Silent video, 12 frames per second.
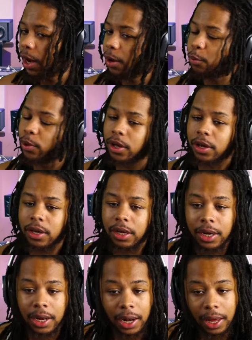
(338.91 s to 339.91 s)
We
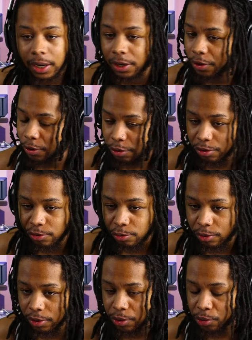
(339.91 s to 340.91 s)
clearly know who
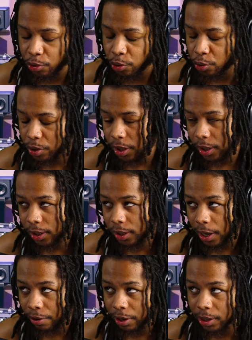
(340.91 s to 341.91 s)
who, who he
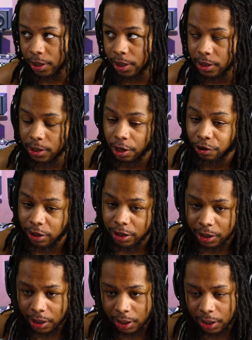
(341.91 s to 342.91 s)
directed his aggression at,